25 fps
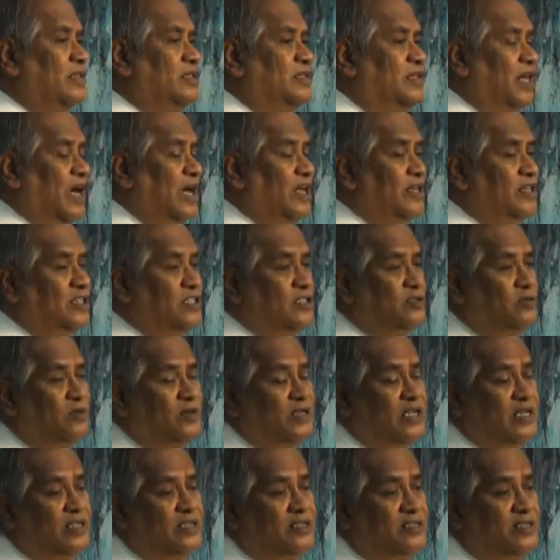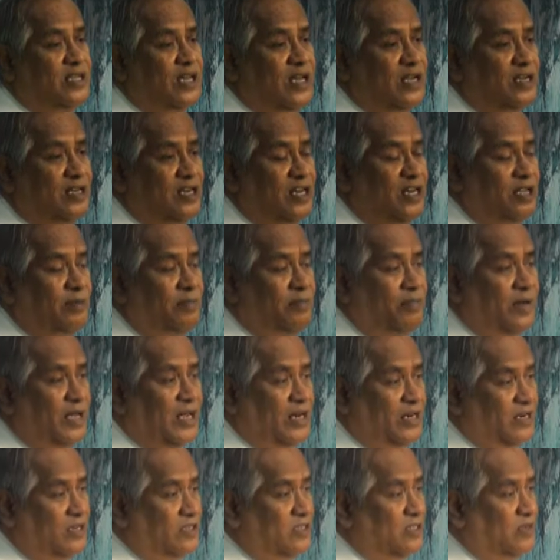That is what exactly
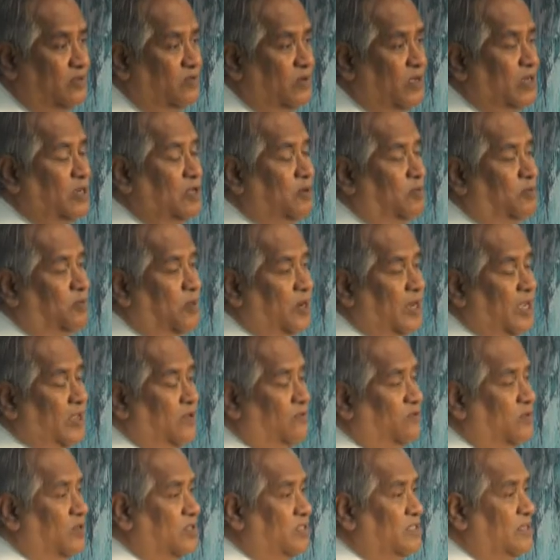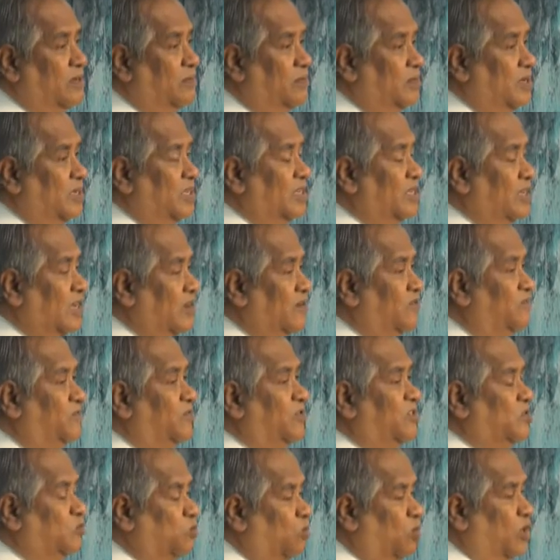meant when you pray for somebody,
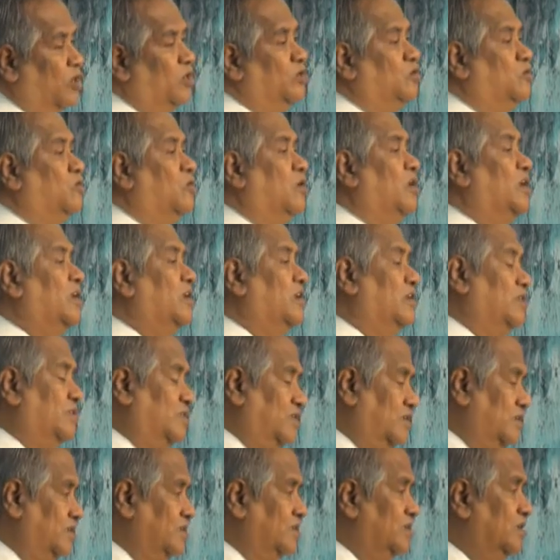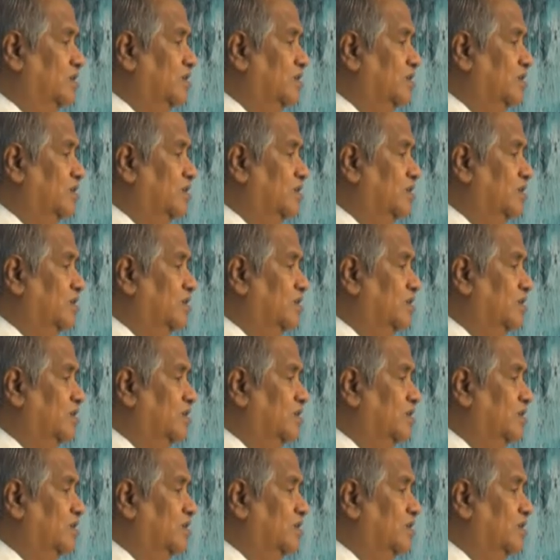confess one to another.